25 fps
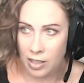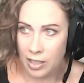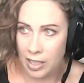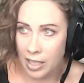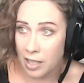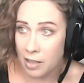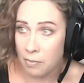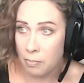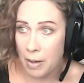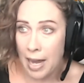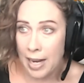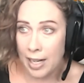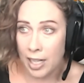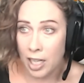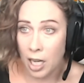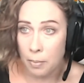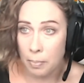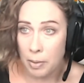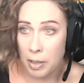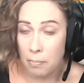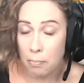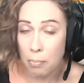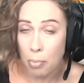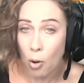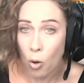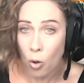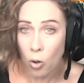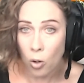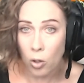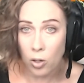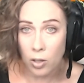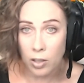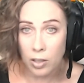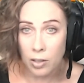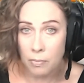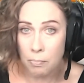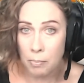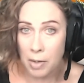get back up and
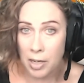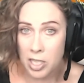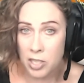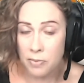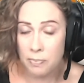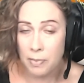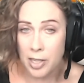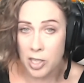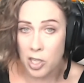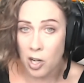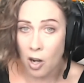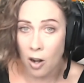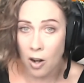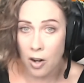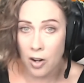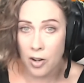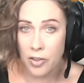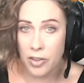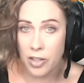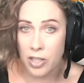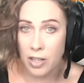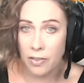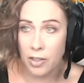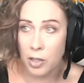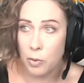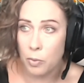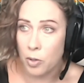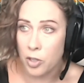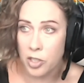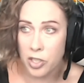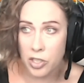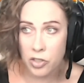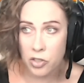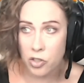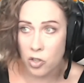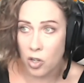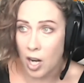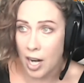pull much, much harder than if you were
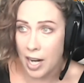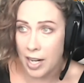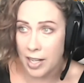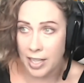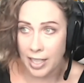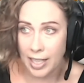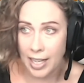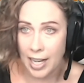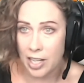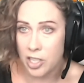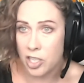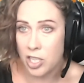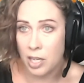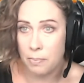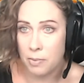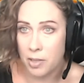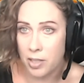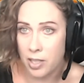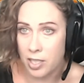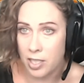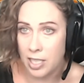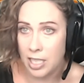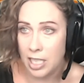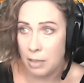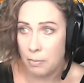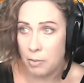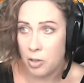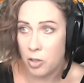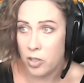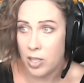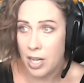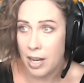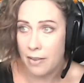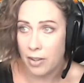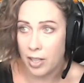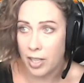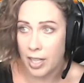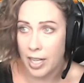just trying to catch up to the team.
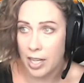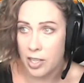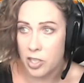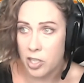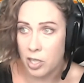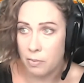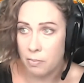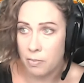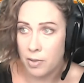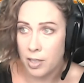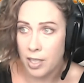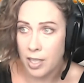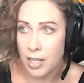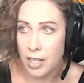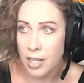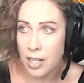You'd never catch them.